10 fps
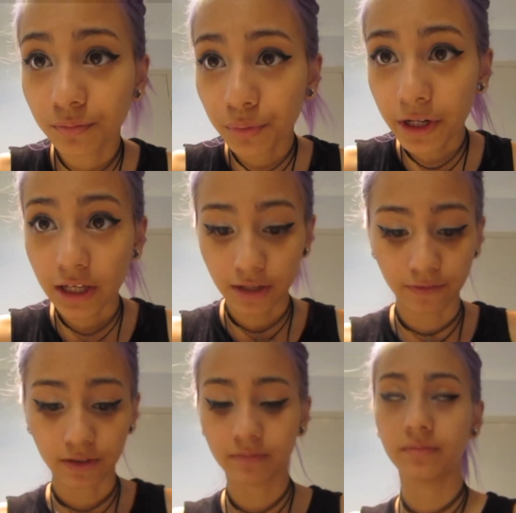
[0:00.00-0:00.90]
pretty
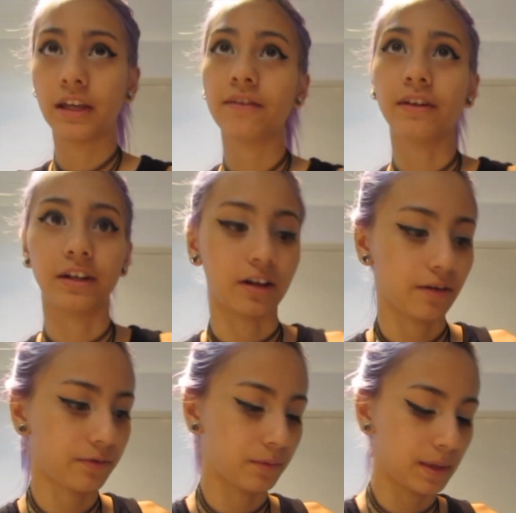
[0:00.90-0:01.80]
even, even
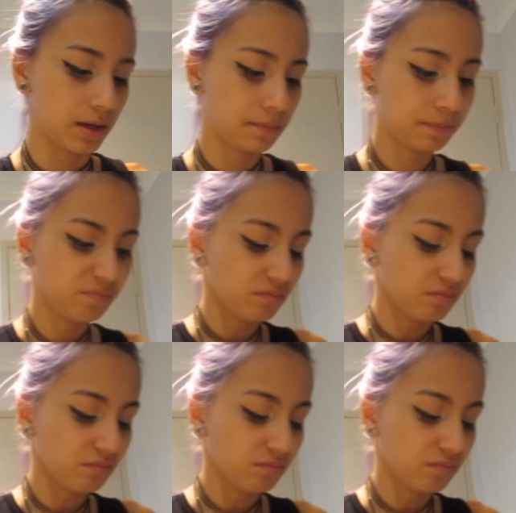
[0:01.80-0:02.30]
enough for me.